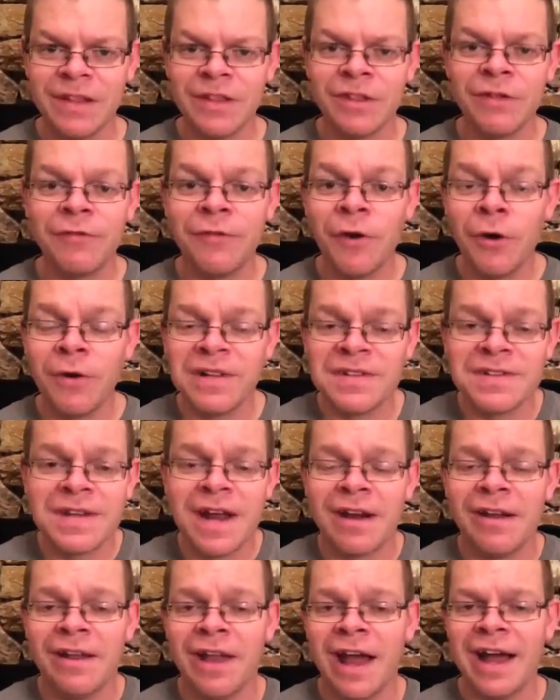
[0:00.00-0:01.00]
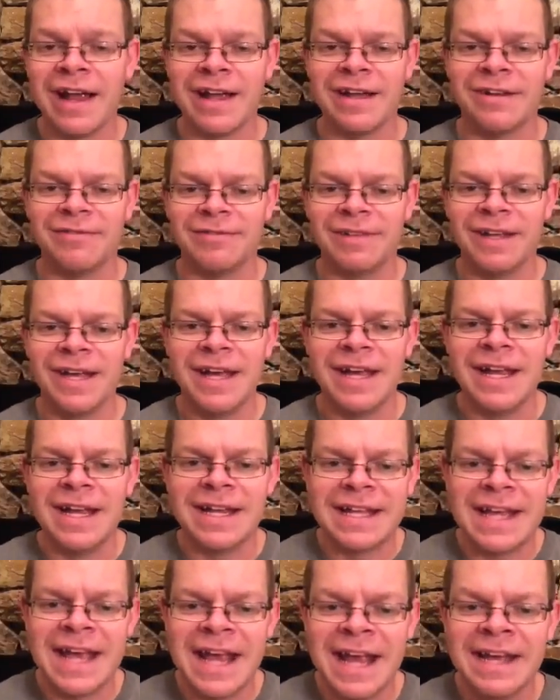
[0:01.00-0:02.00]
The phone is not a lion.
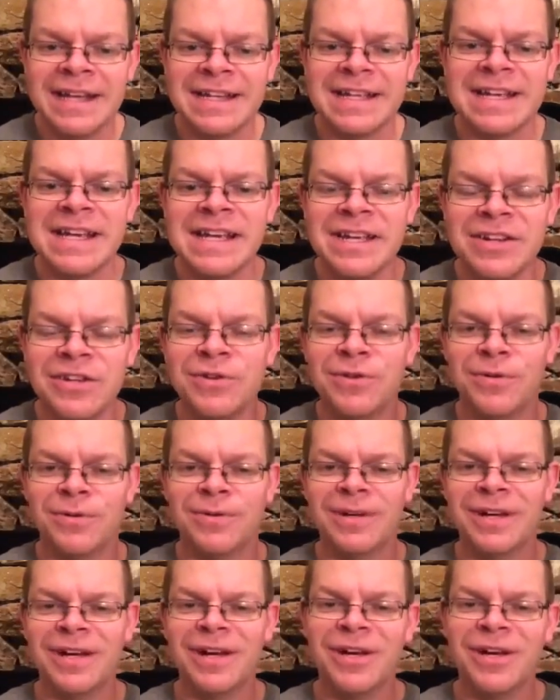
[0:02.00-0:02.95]
It can't eat you.